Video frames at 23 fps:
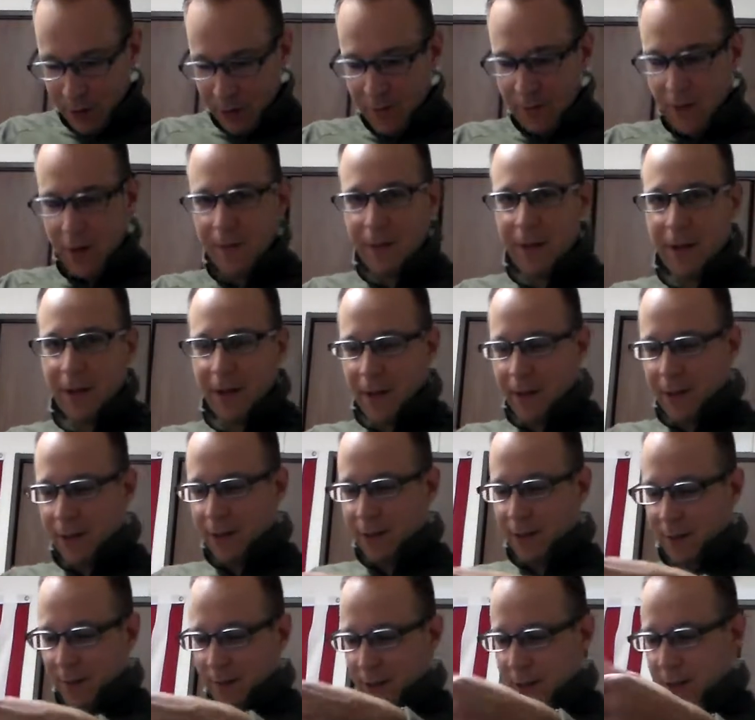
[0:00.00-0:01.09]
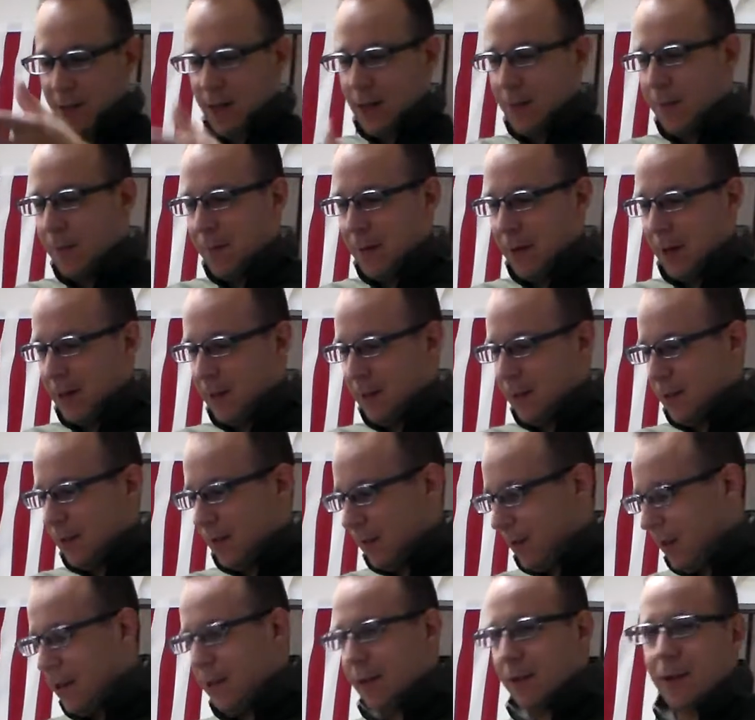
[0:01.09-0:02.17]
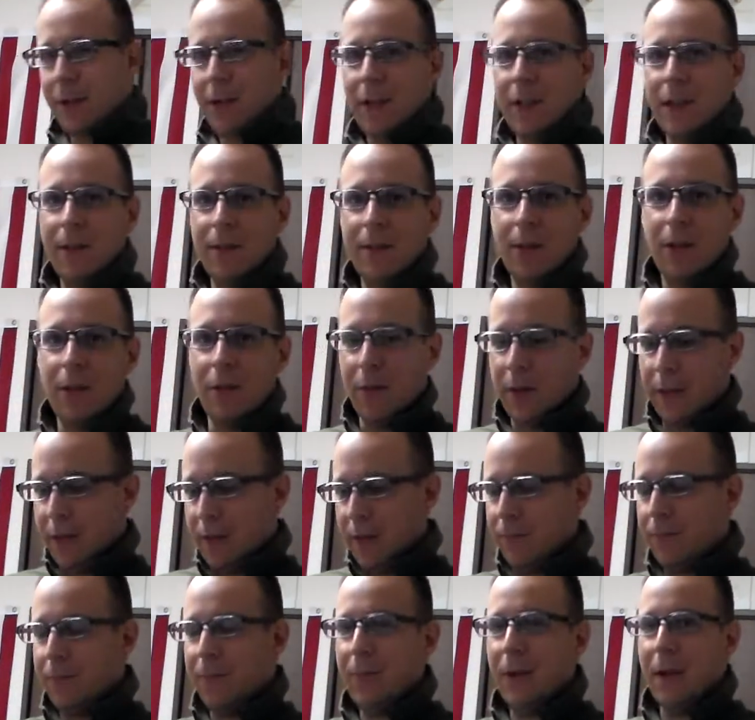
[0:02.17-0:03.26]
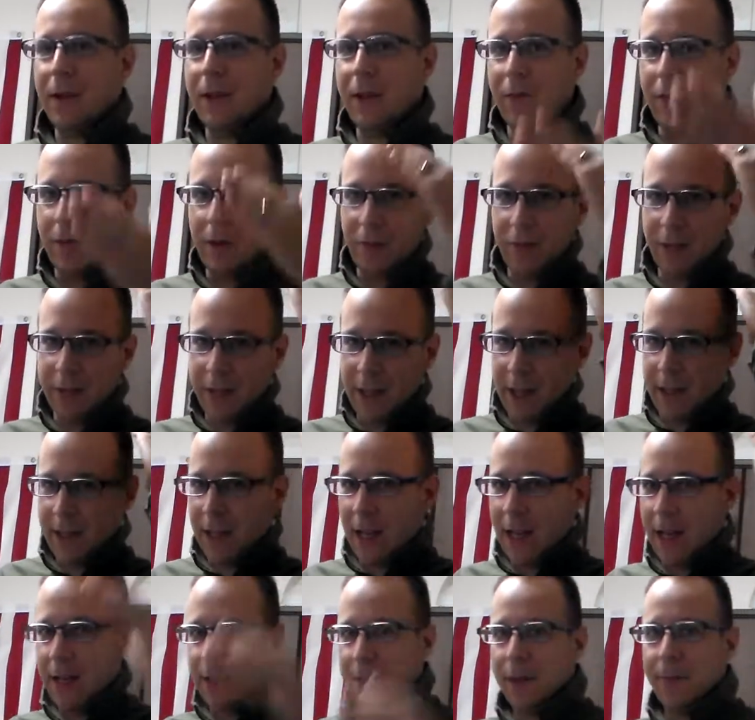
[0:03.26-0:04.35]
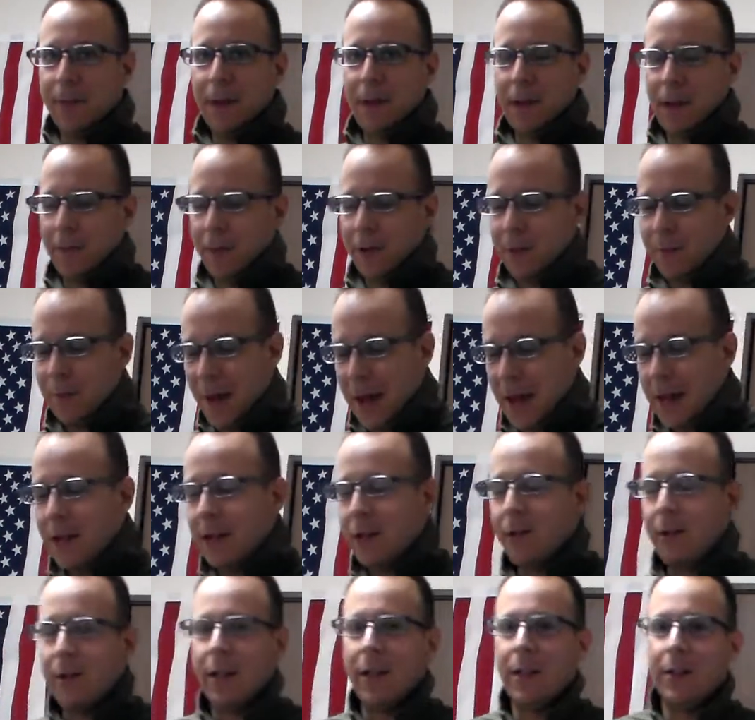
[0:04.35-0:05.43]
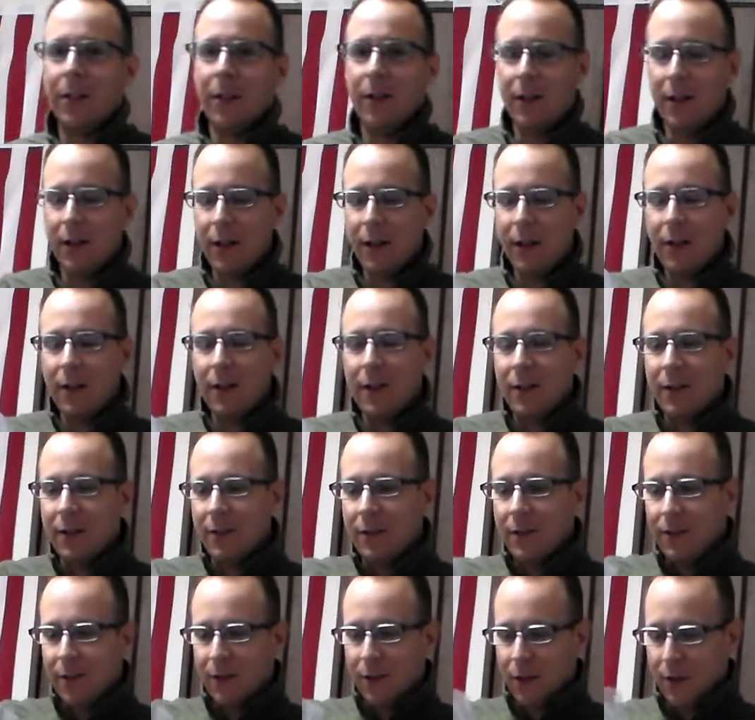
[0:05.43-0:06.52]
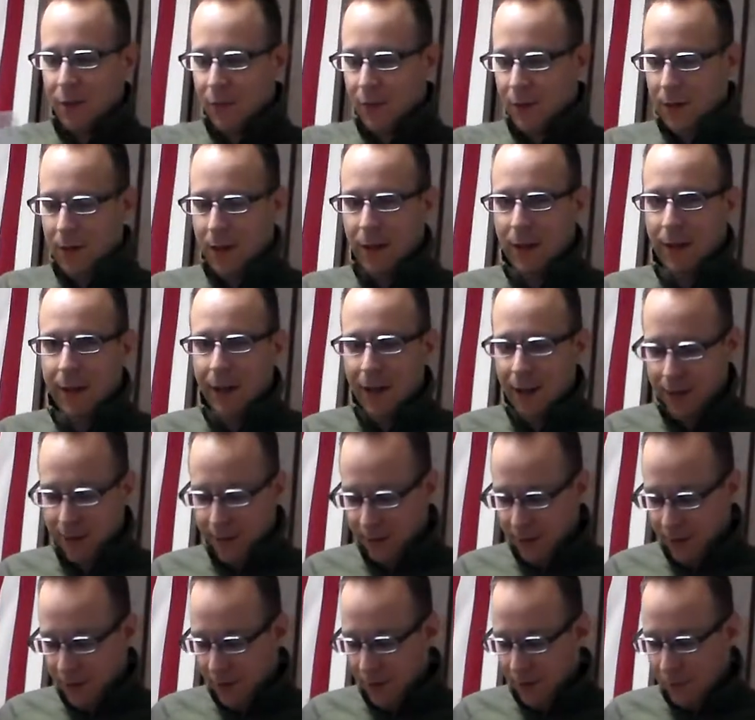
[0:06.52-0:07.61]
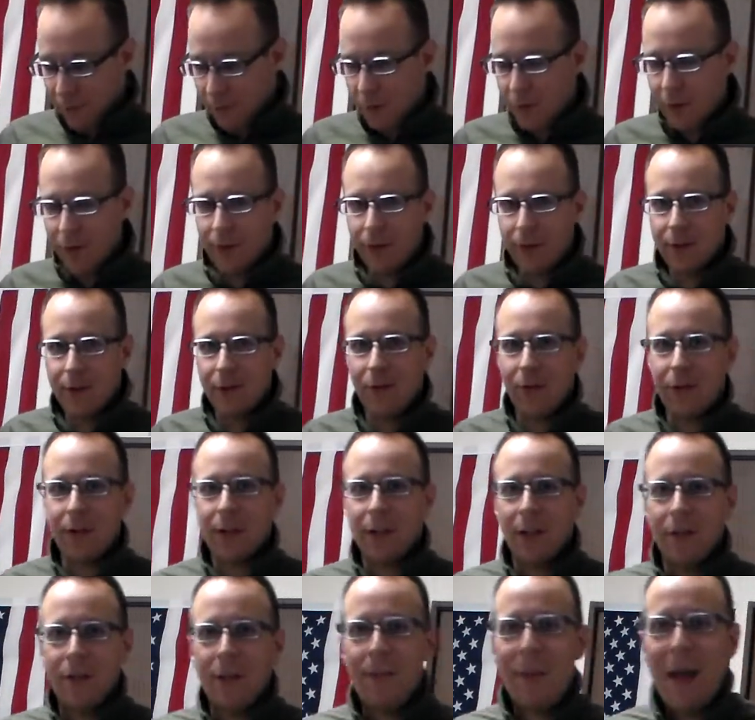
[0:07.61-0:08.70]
two very big things to keep in mind. So these are the two ones, apparently for different size heads, depending on how much padding you need. So on and so forth. So first off, the